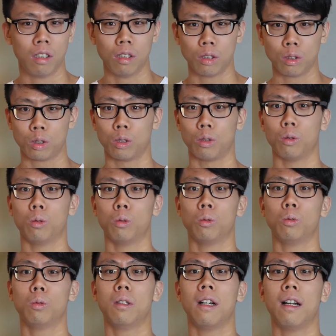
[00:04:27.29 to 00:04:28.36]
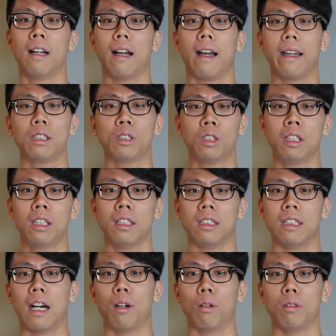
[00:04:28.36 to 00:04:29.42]
So I actually
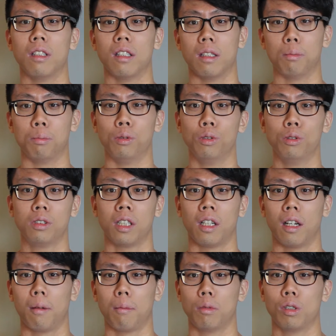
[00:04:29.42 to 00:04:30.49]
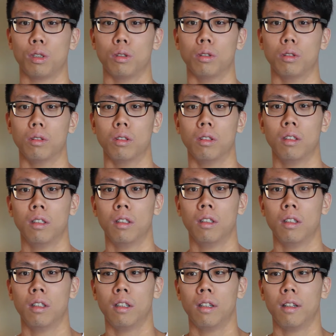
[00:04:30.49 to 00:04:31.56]
downed the brew time
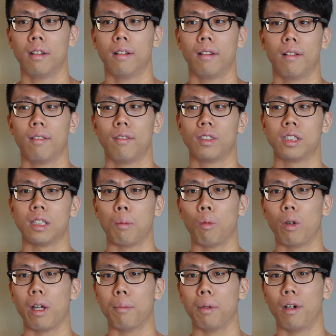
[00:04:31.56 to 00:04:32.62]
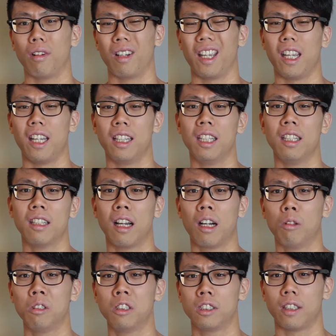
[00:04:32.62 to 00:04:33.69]
to somewhere about 18
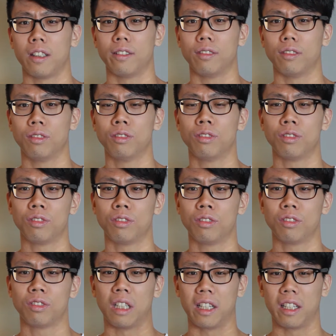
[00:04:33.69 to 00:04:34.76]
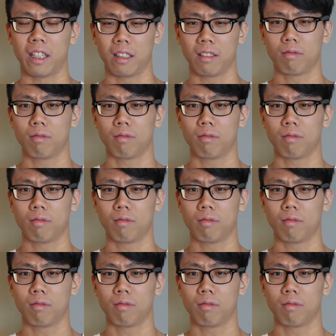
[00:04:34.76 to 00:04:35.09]
hours and find that